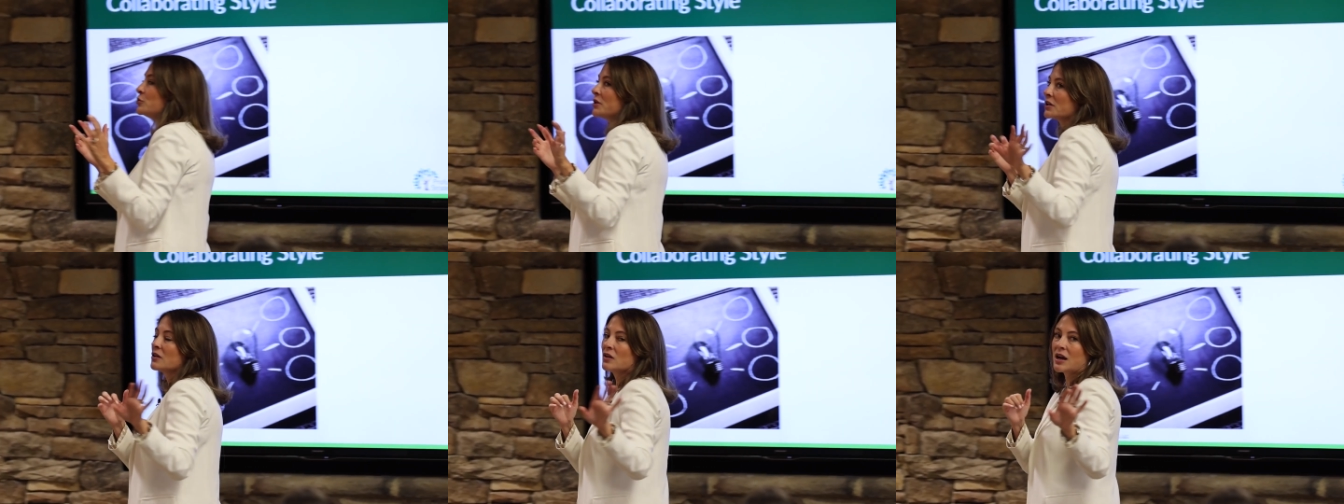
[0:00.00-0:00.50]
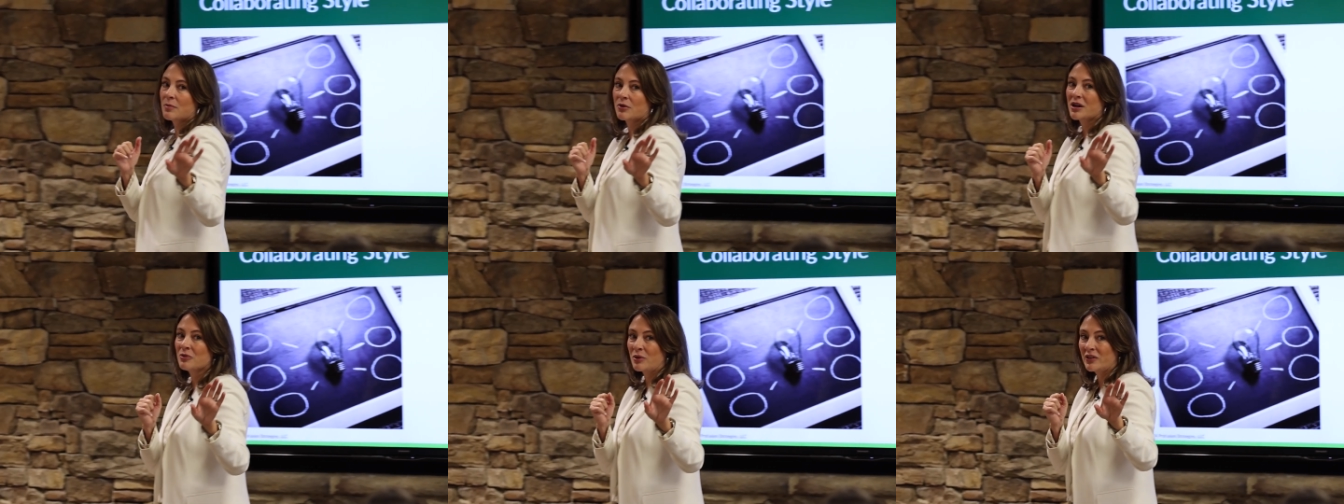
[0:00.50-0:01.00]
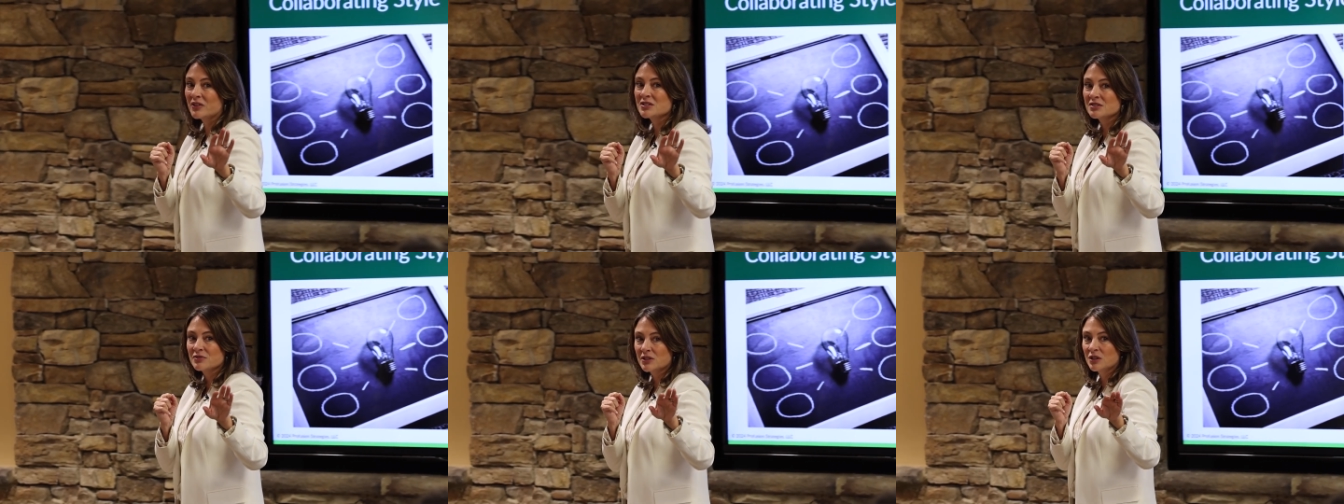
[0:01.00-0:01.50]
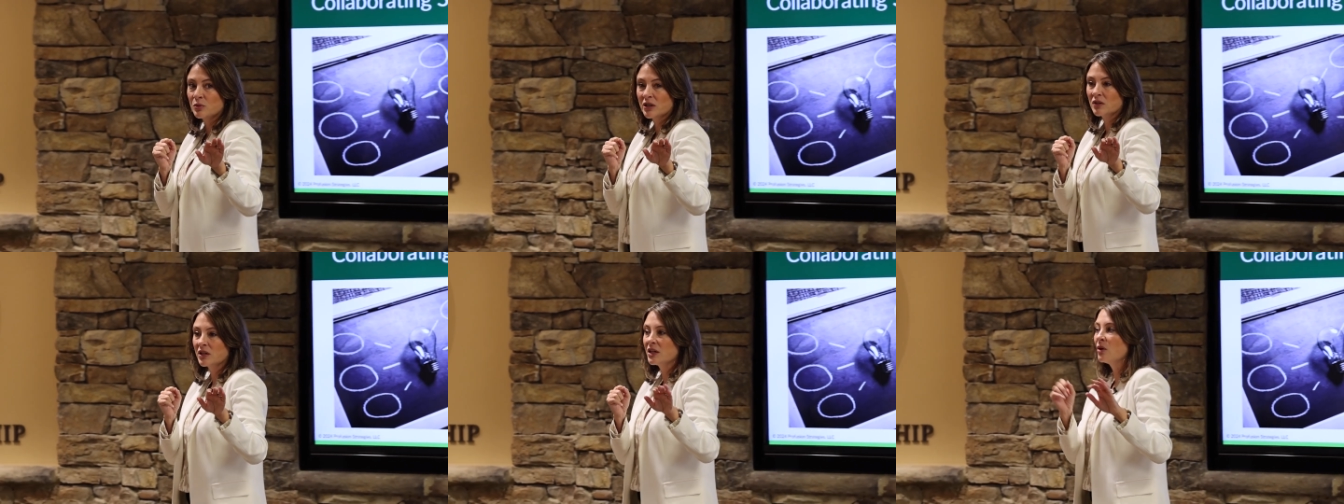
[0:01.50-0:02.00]
you can collaborate relatively
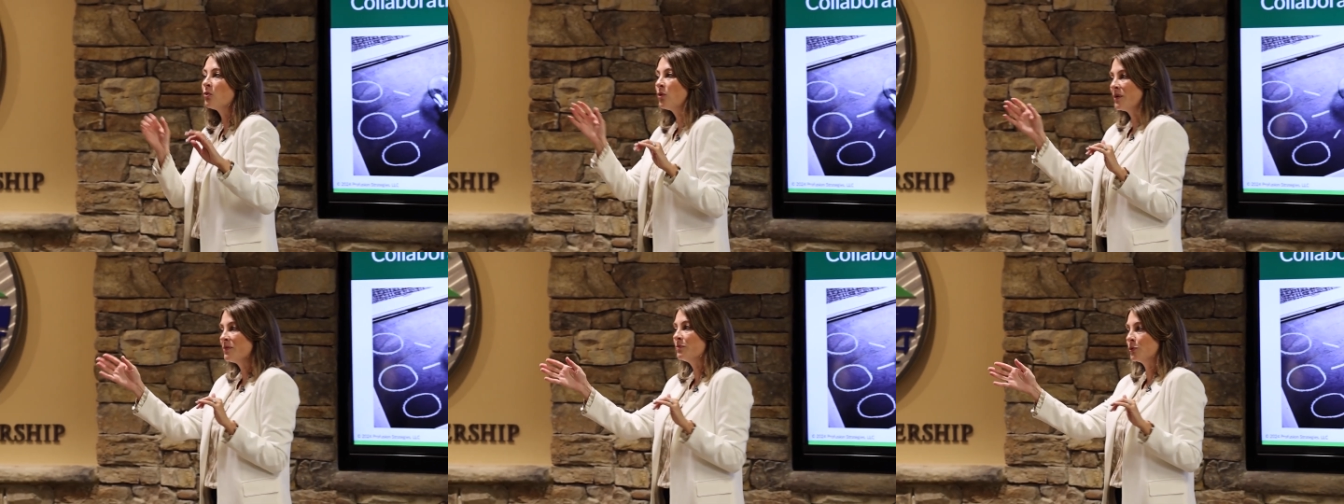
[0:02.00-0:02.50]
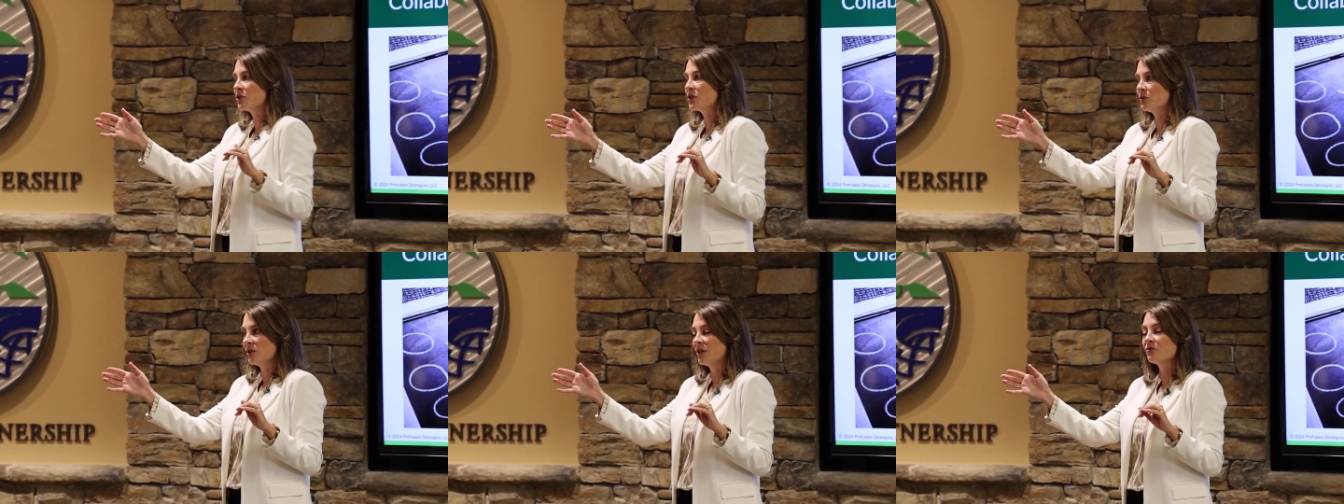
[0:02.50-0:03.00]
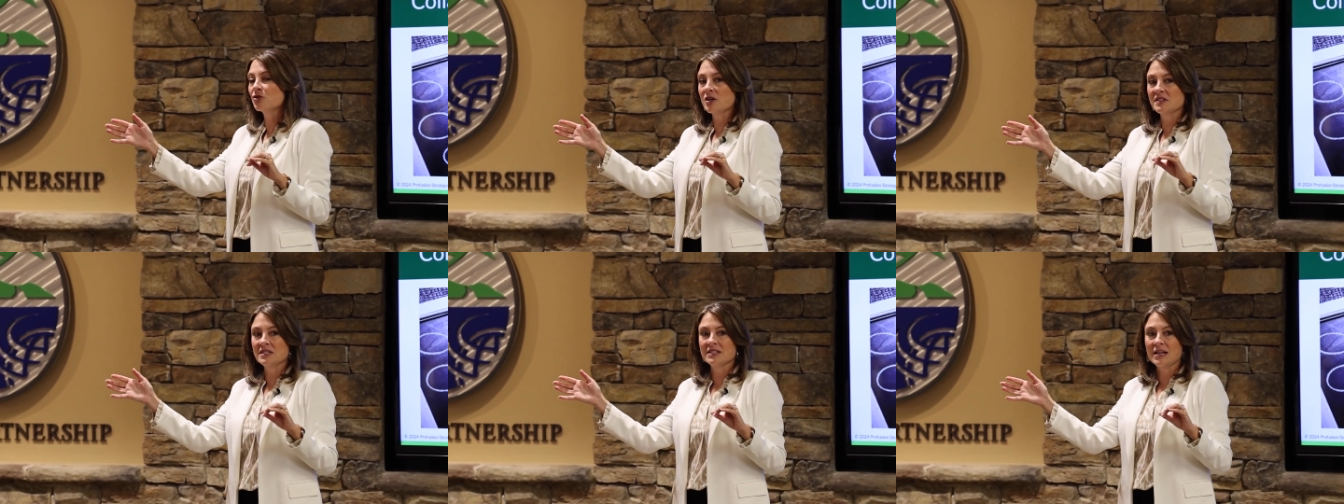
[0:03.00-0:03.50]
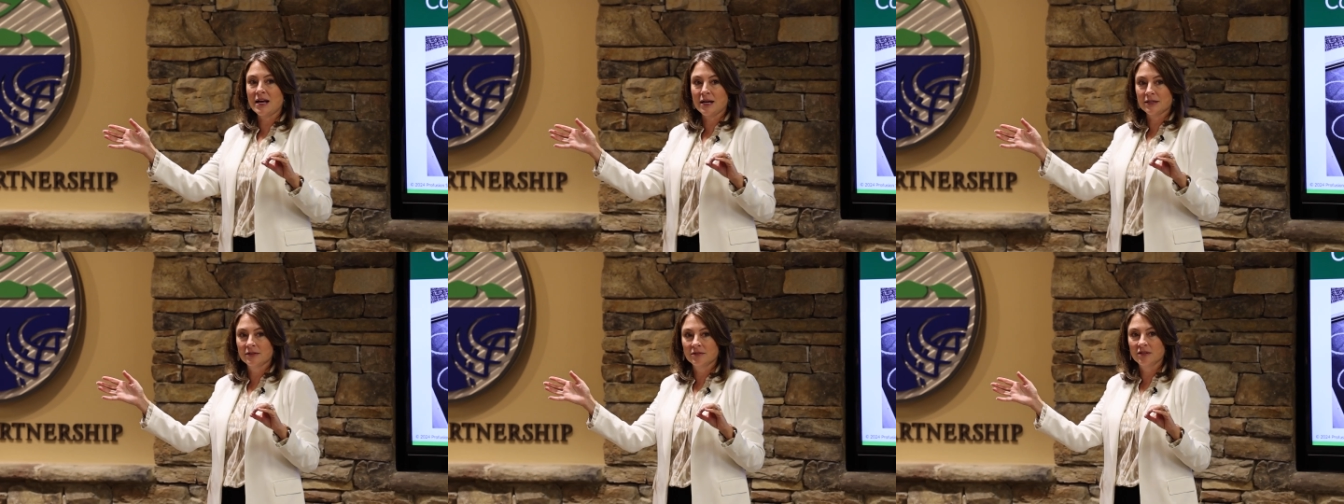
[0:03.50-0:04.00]
quickly, particularly if trust is high.